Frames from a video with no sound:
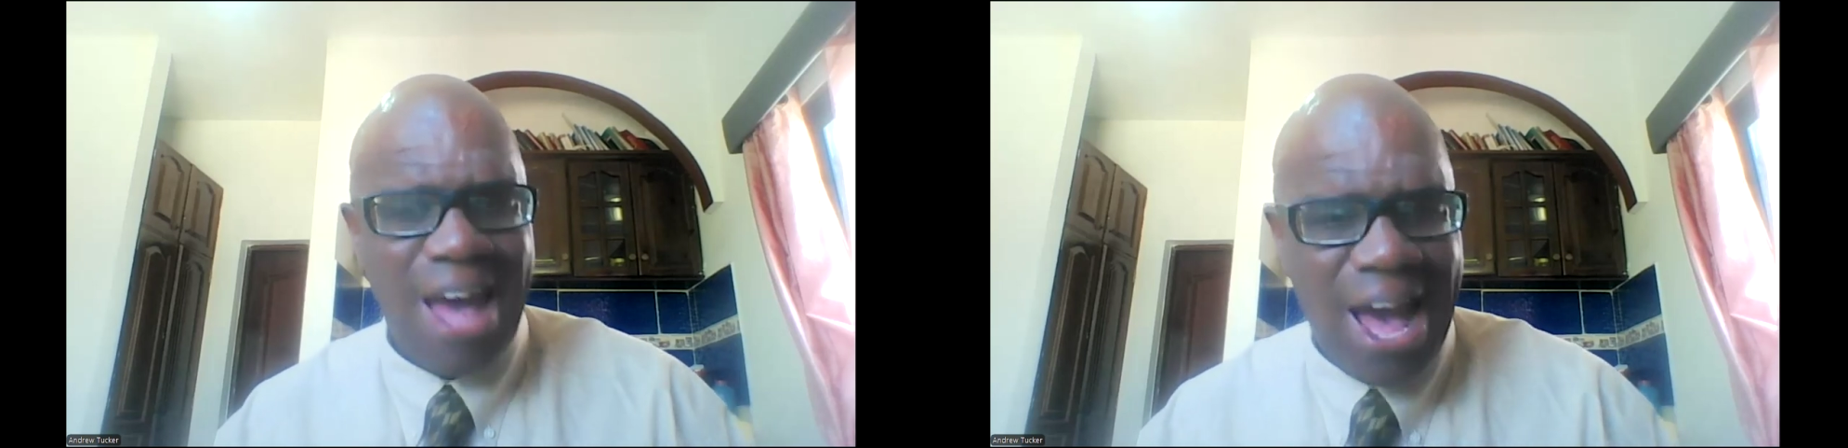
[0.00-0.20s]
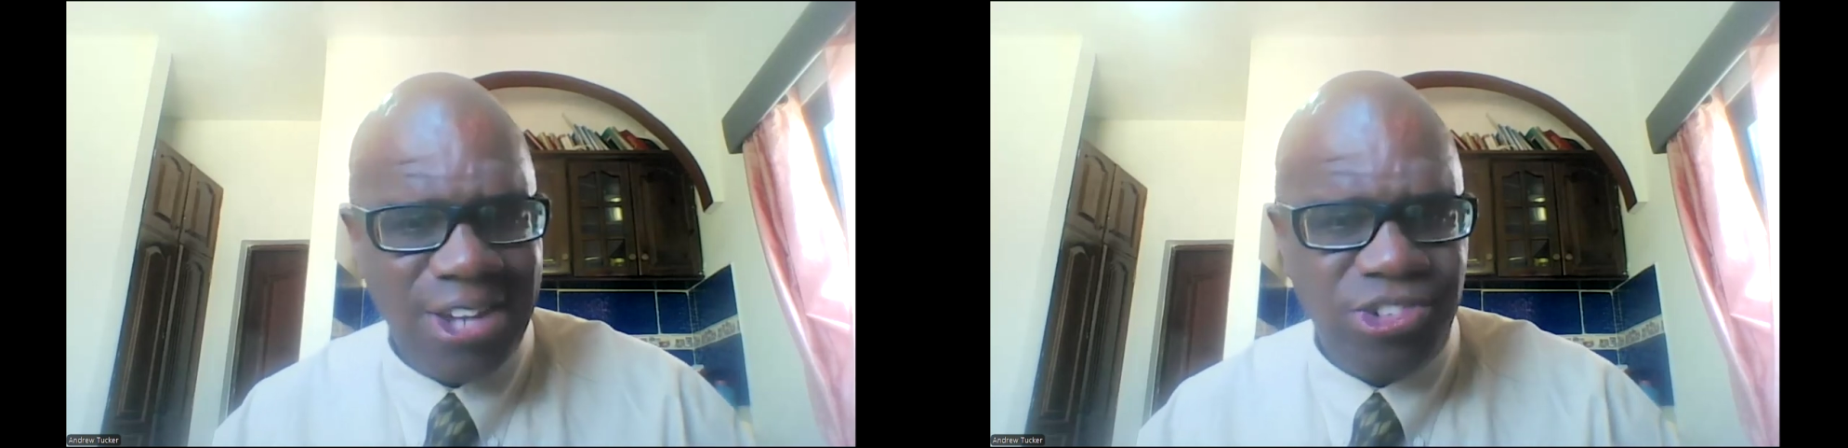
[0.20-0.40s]

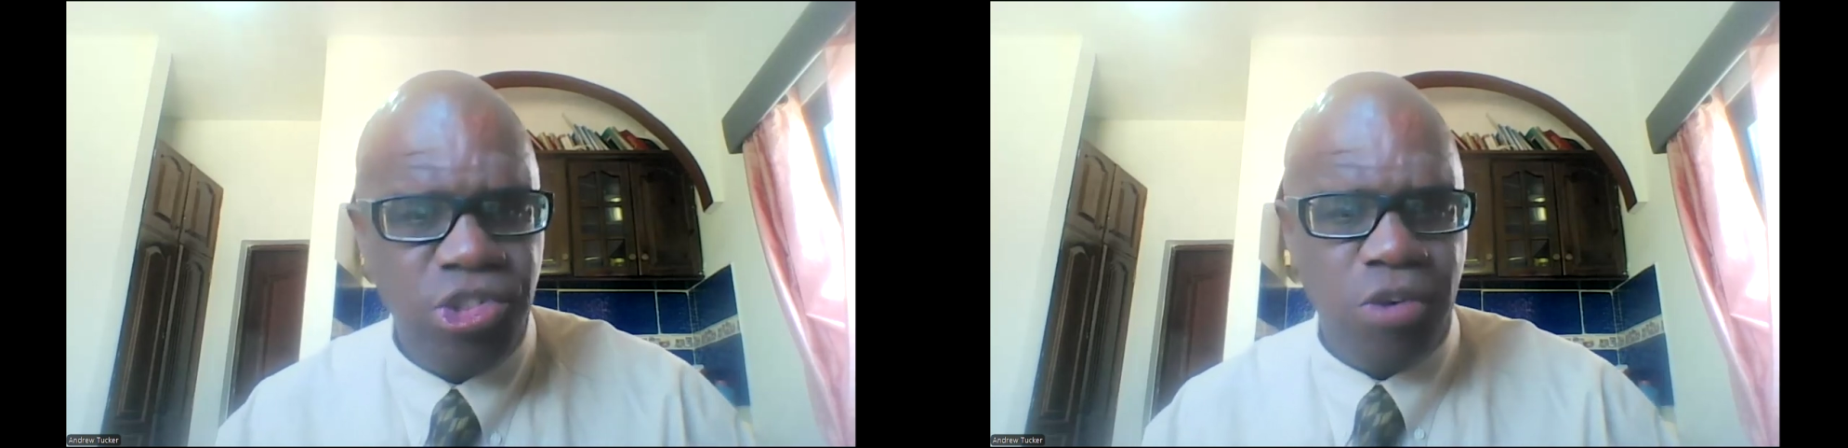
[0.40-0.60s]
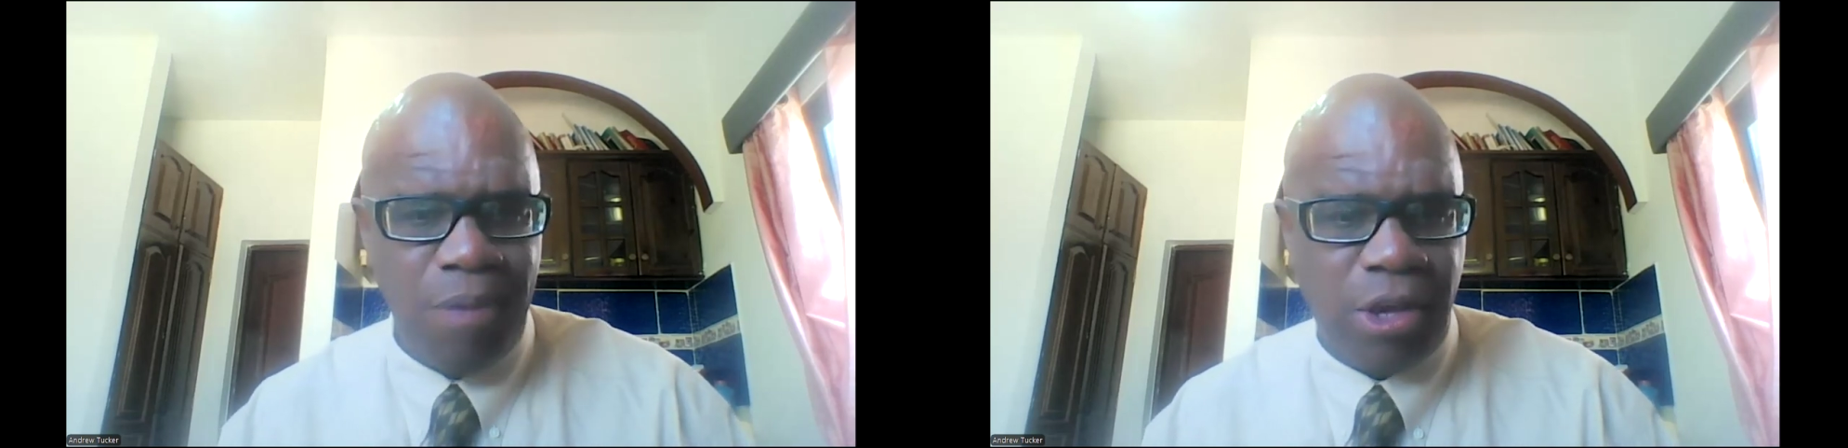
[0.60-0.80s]
Has
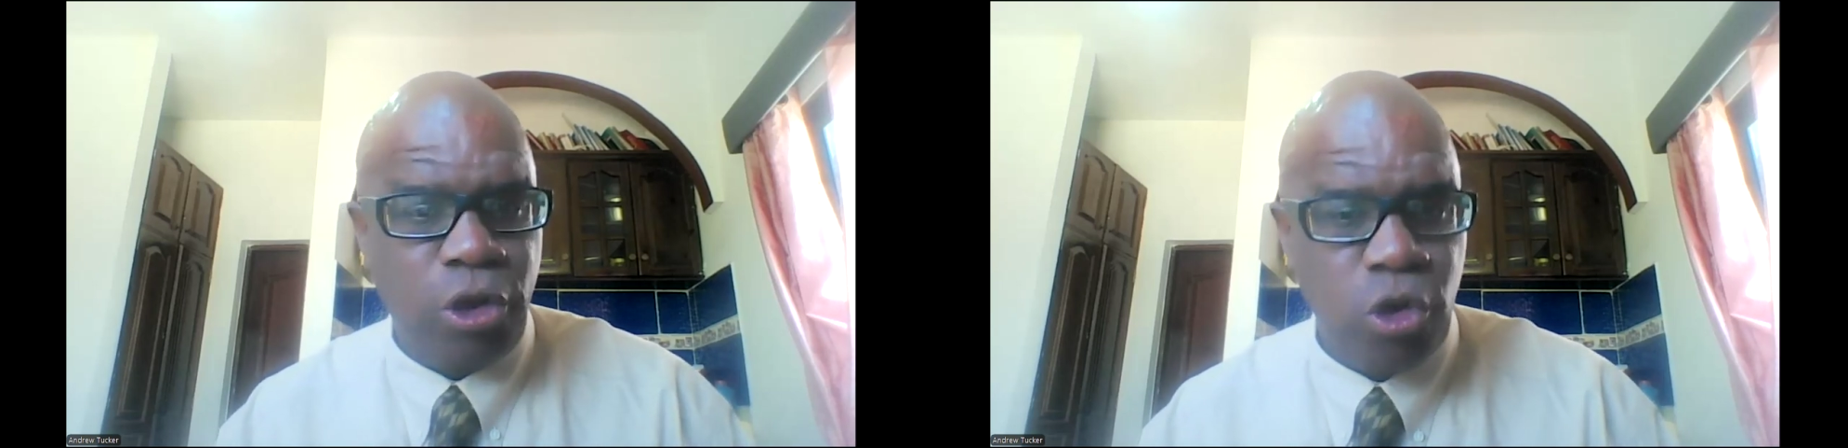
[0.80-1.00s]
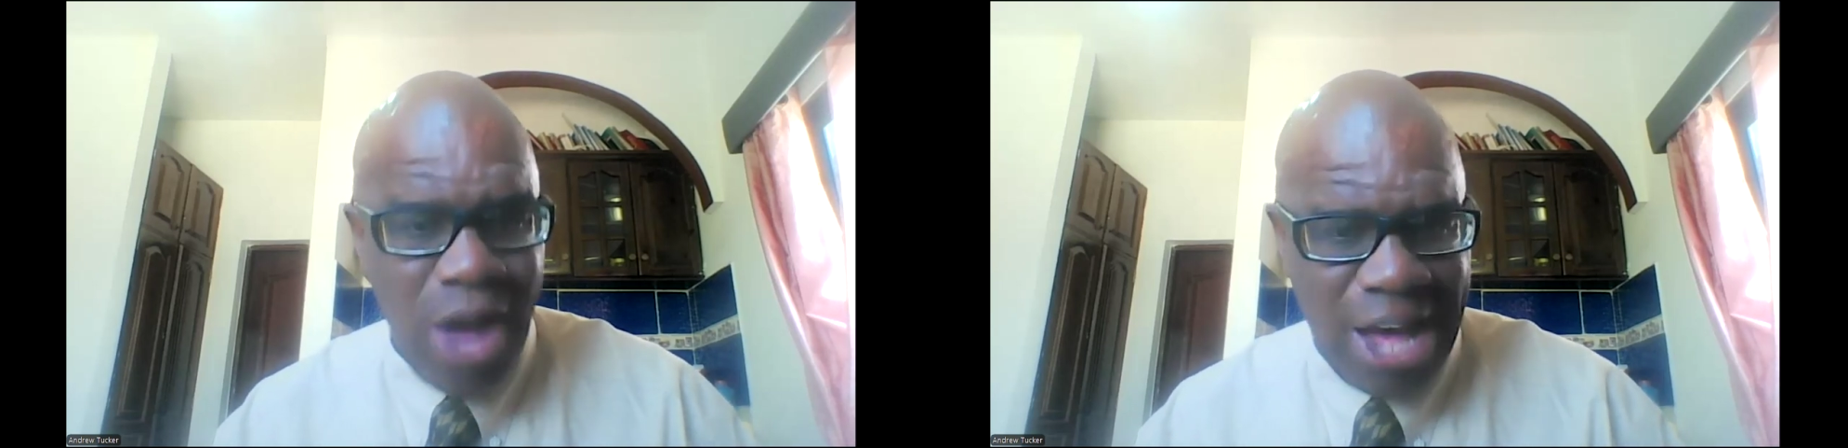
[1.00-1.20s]

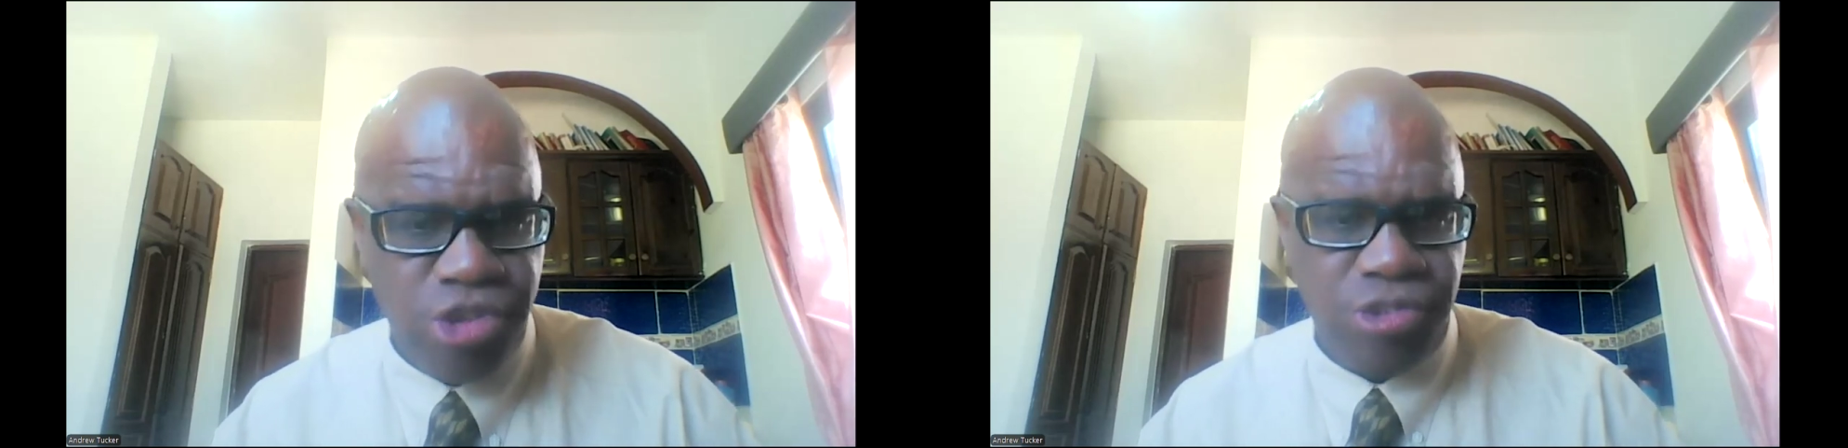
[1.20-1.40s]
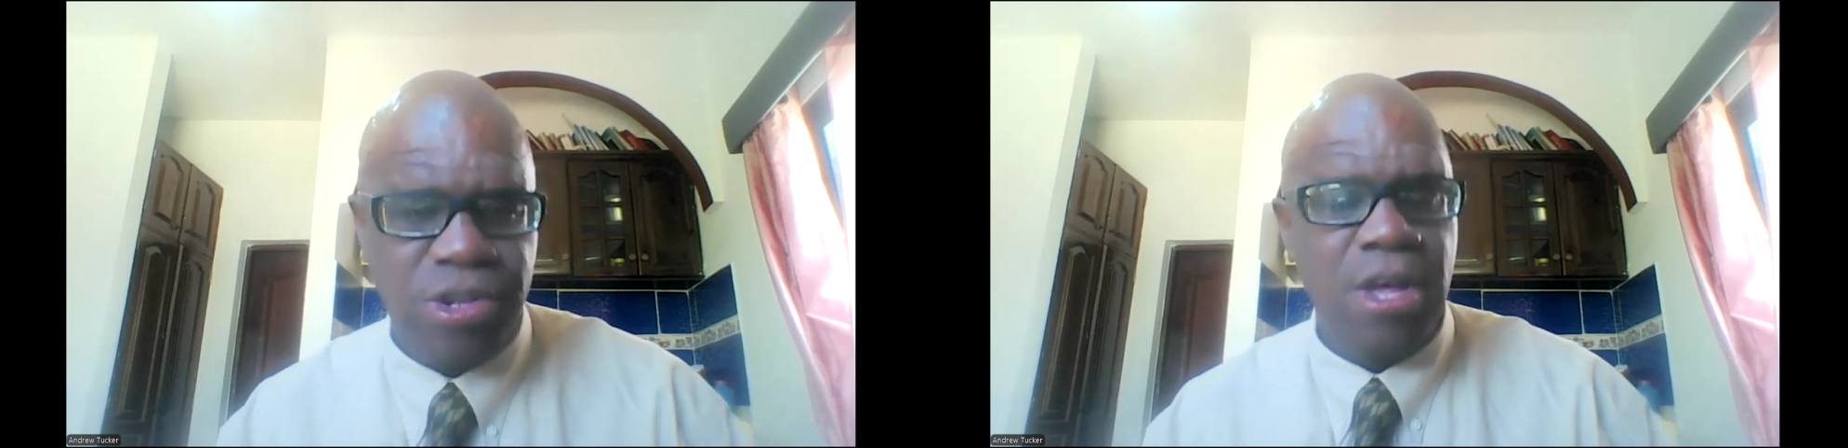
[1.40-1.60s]
Jamaica
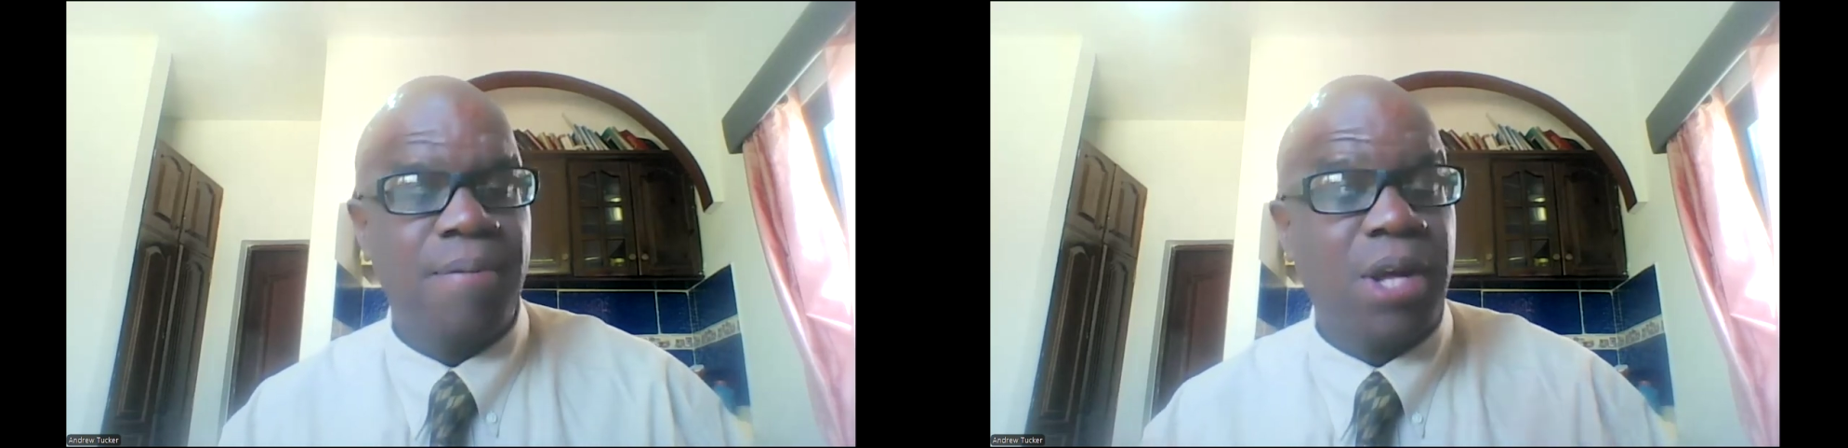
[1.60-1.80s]
crashed?